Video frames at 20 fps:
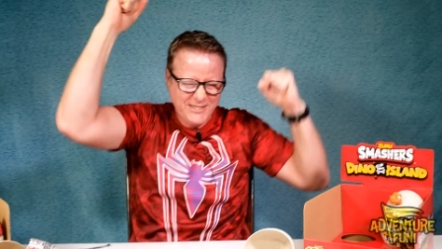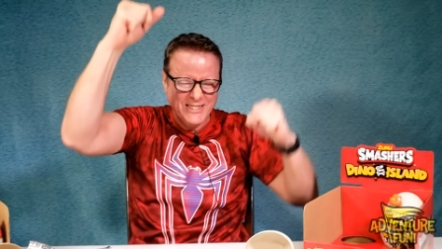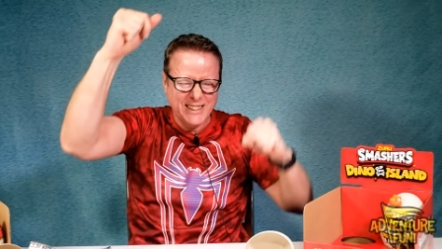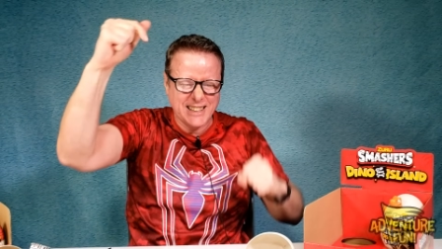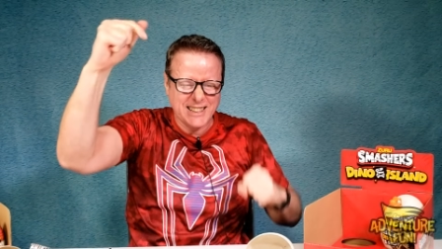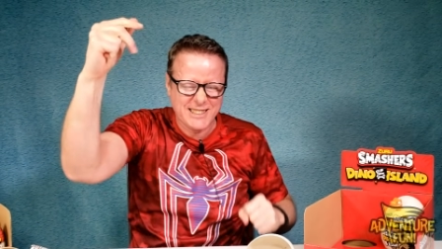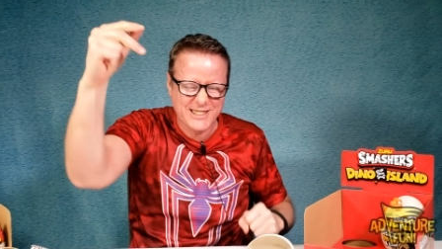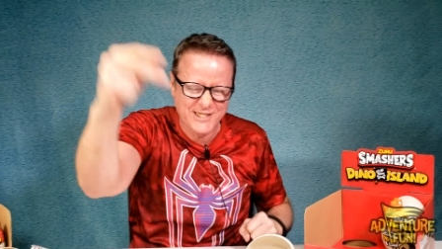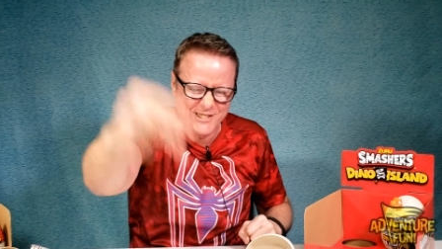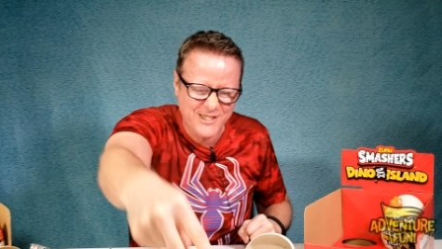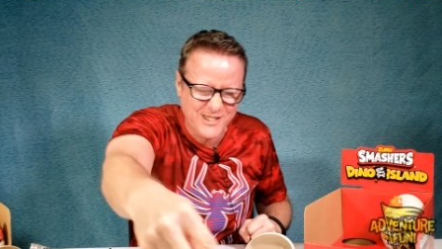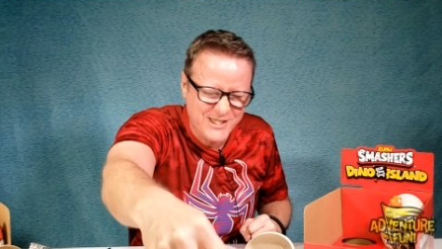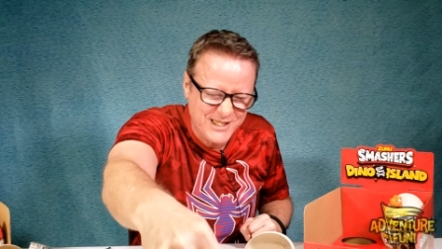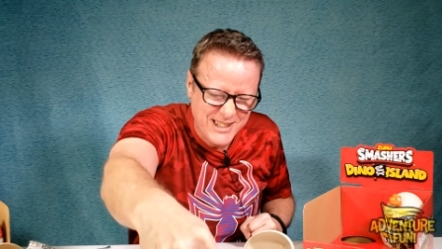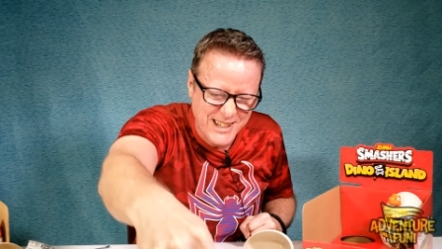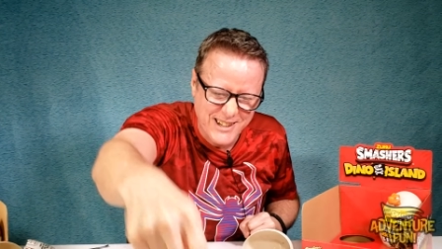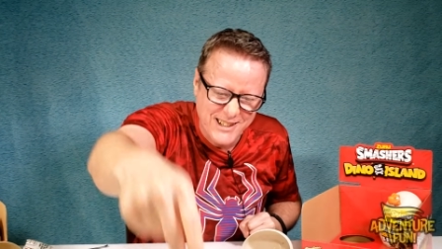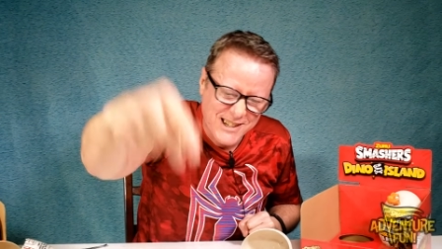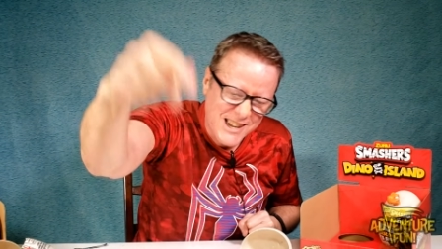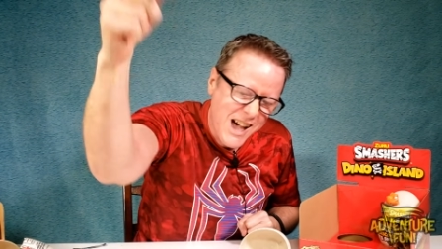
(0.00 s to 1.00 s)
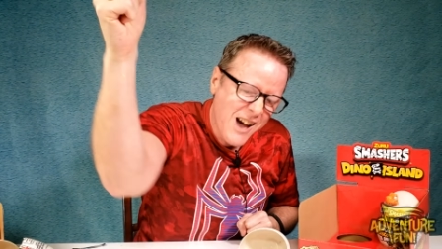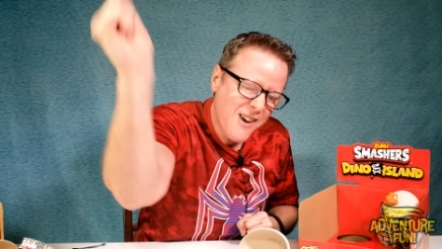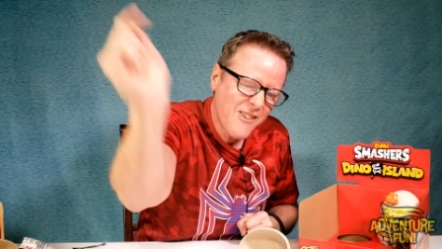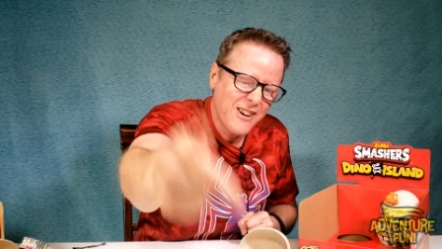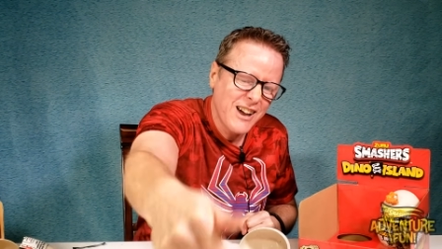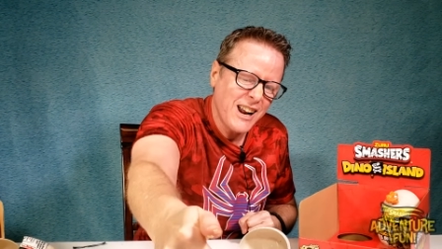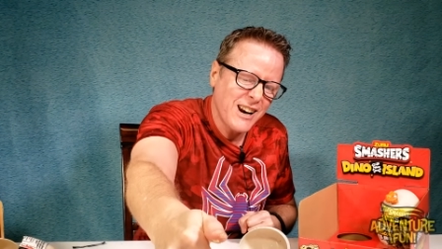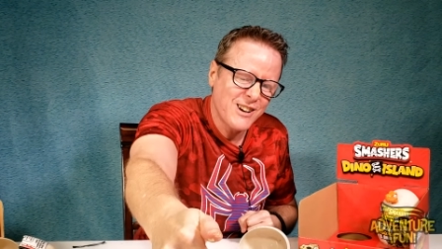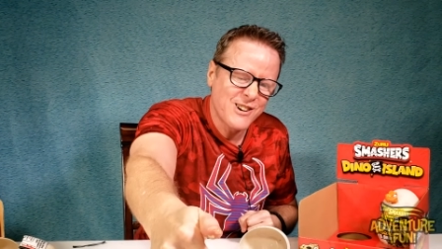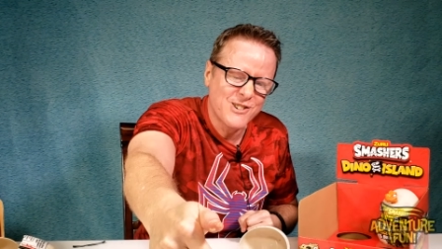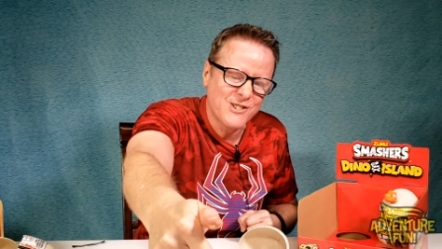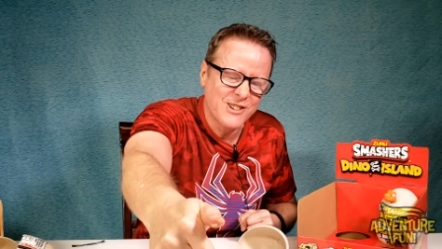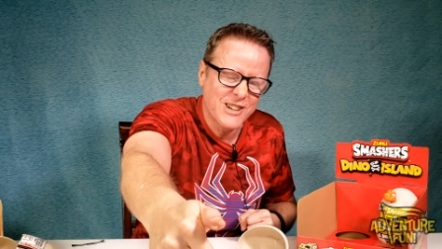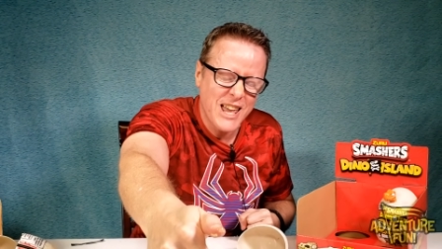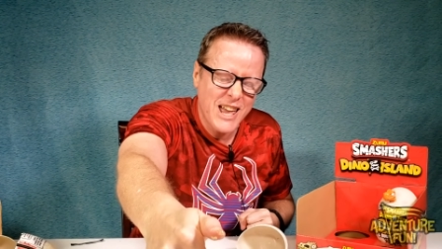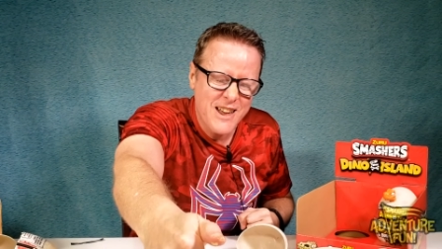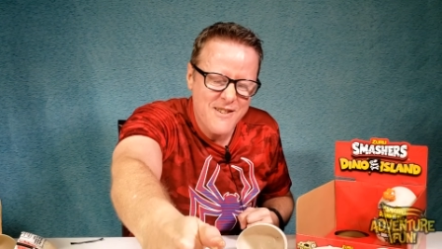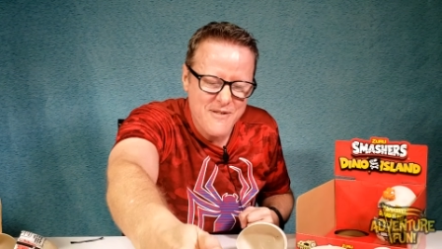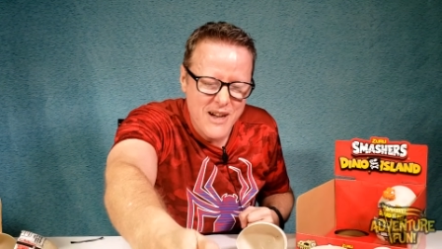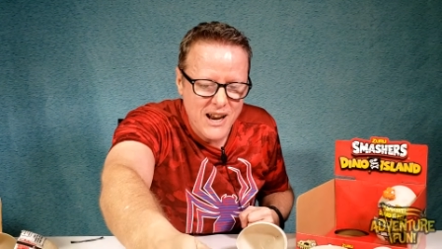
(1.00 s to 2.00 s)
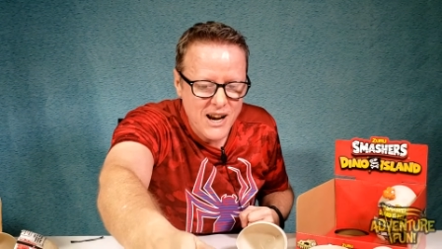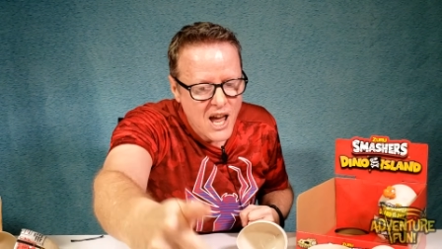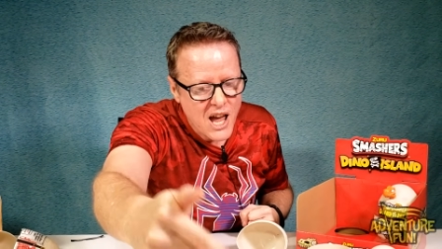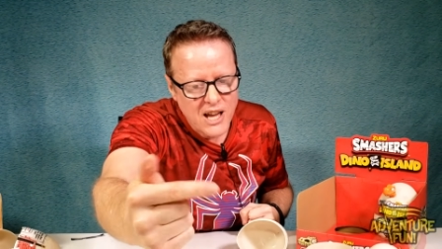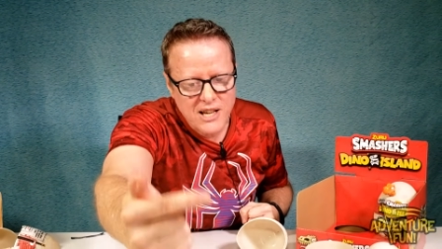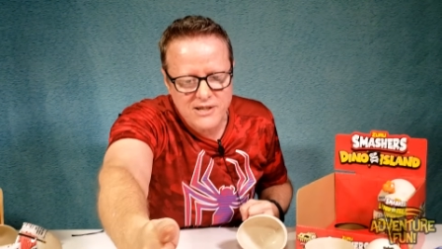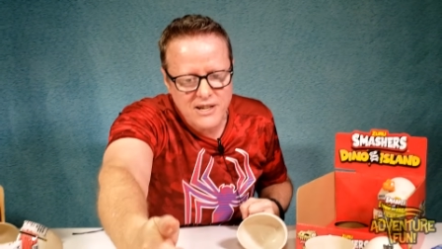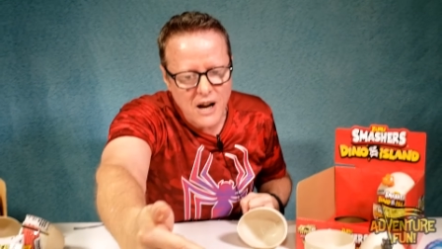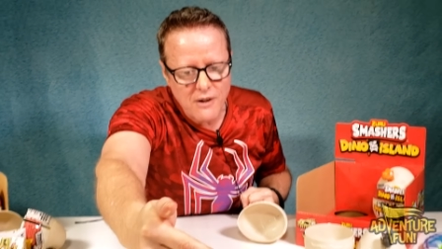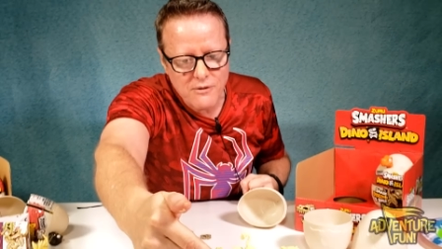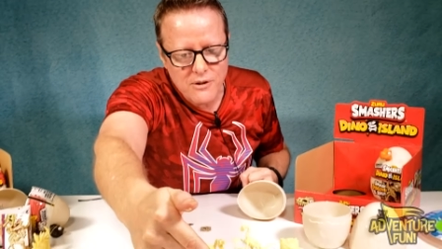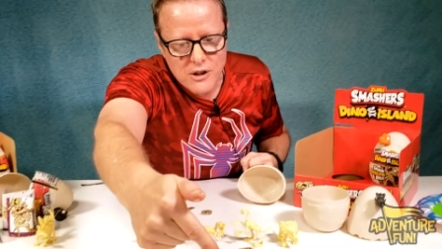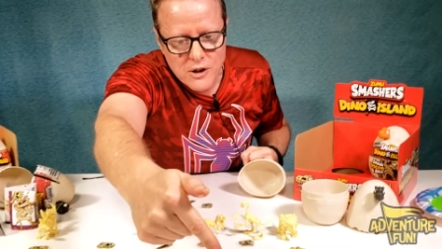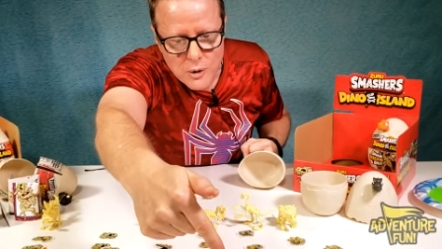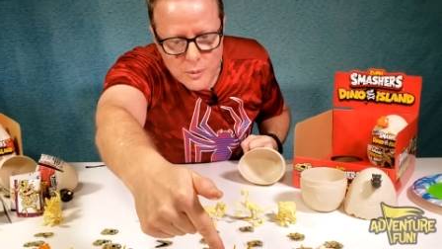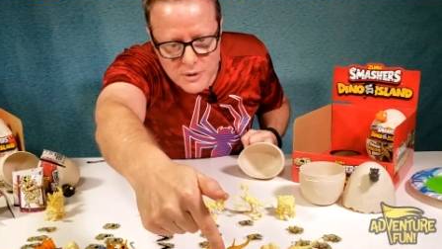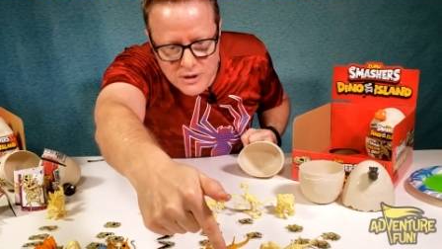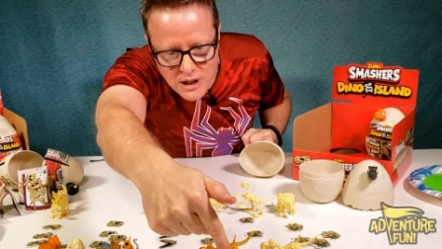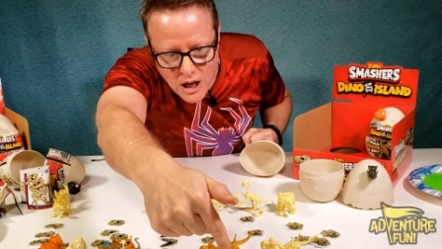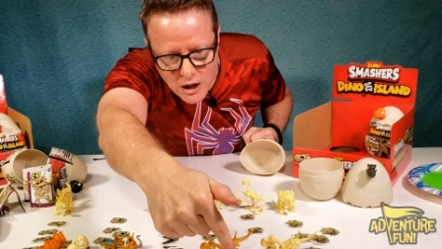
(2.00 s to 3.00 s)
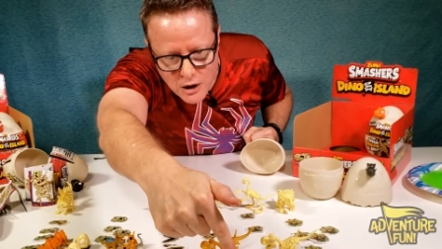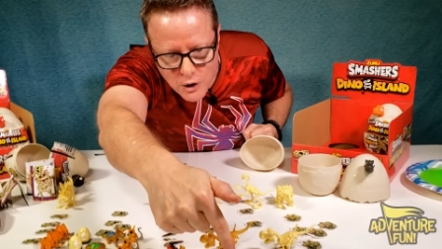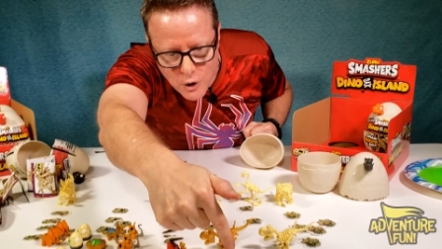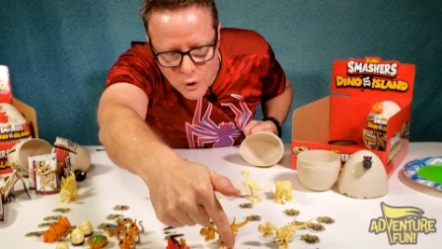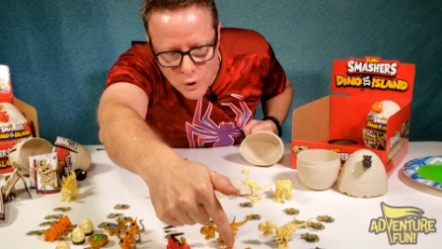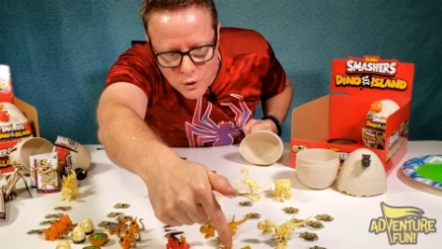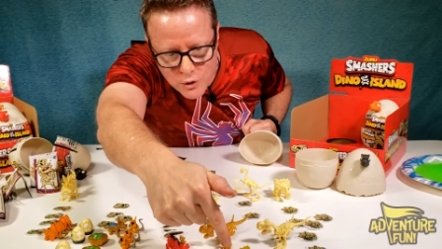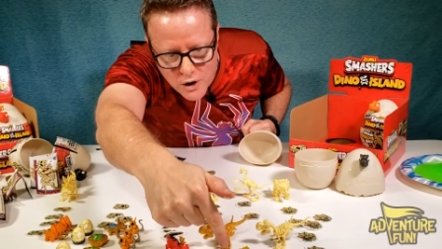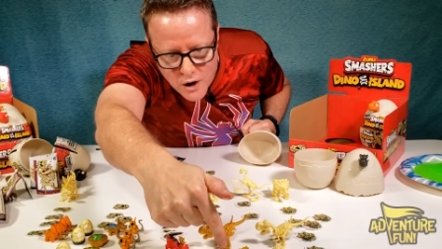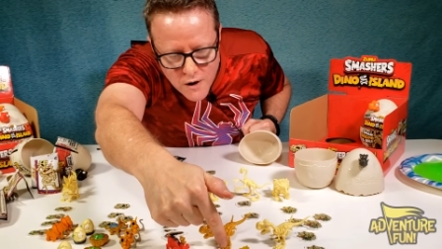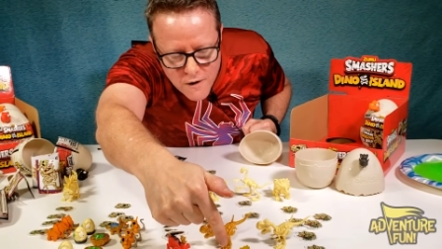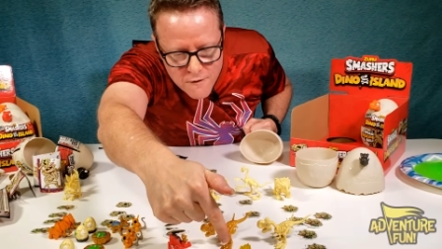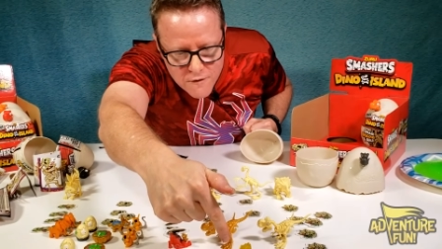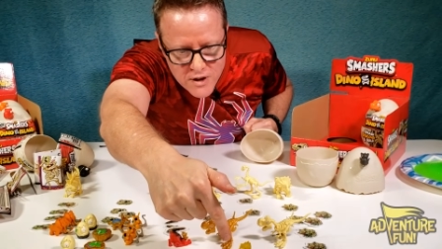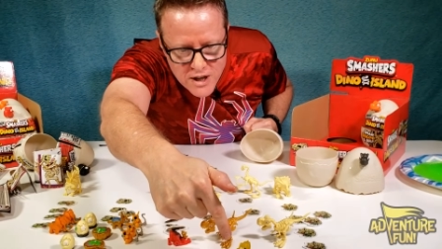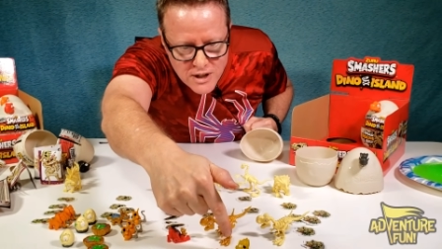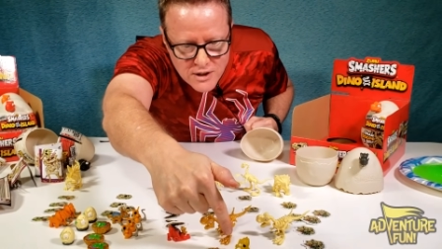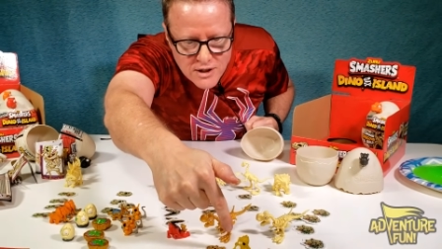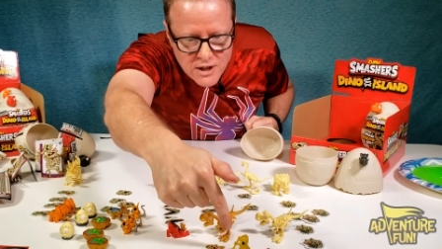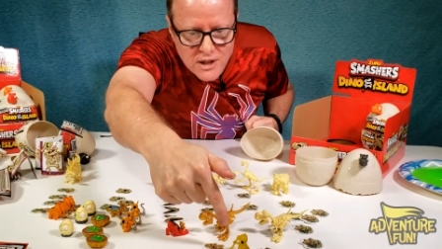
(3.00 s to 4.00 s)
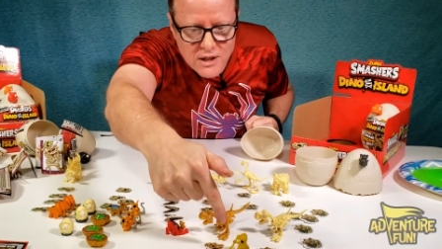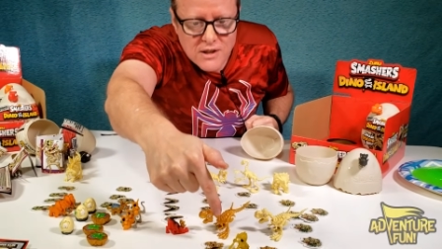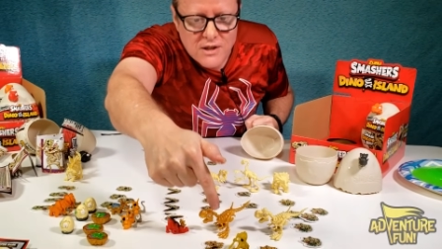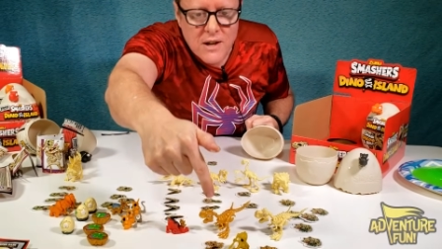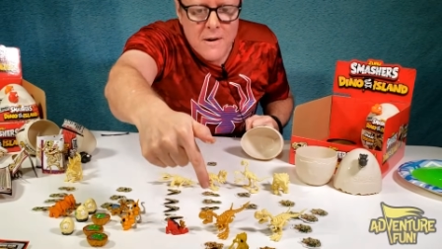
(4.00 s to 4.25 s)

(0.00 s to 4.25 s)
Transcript: got two gold stickers. We got a cool caveman. He's not really gold, he's got gold BTs,